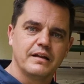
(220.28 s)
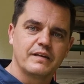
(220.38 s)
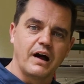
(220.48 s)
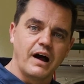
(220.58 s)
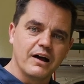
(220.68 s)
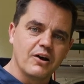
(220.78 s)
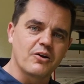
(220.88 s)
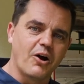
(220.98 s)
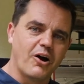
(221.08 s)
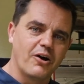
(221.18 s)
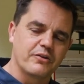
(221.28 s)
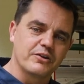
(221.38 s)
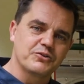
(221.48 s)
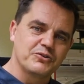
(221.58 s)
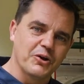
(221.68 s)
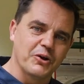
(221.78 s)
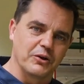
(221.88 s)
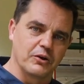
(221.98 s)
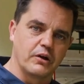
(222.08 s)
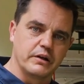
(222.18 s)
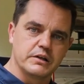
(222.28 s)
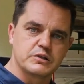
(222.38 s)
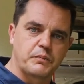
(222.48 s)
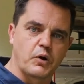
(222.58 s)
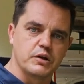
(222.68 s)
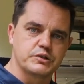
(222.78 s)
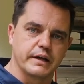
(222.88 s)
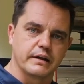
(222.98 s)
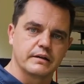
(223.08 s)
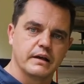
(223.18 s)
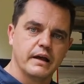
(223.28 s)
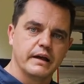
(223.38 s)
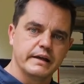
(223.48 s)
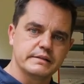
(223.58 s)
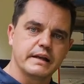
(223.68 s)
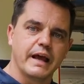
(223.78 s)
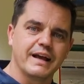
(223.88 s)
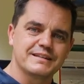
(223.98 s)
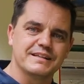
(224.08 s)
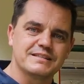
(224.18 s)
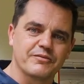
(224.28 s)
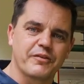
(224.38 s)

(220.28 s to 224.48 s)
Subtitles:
The IRR return on this project is in excess of